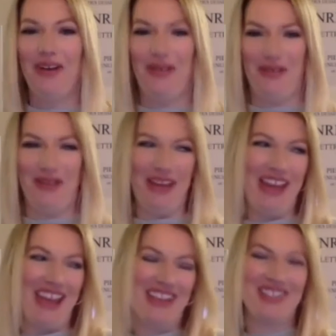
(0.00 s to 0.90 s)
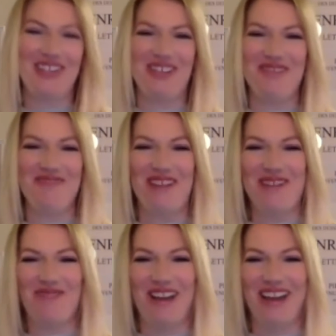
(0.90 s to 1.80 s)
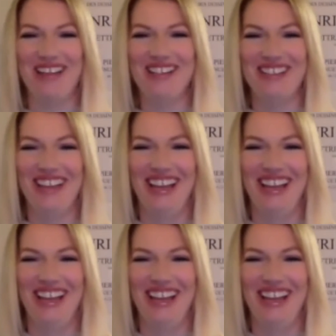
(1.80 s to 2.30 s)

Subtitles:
Okay, so my friend,